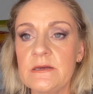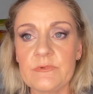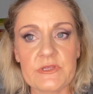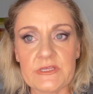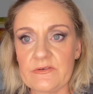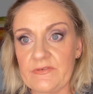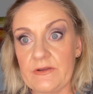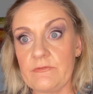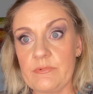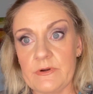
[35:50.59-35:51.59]
which is a
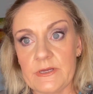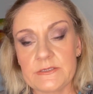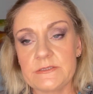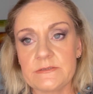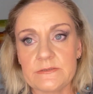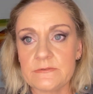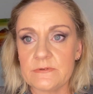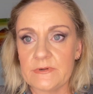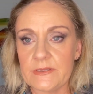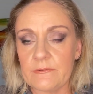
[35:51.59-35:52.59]
favorite product,
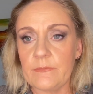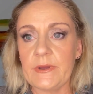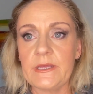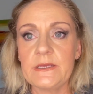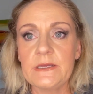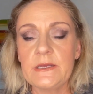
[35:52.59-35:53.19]
always will be,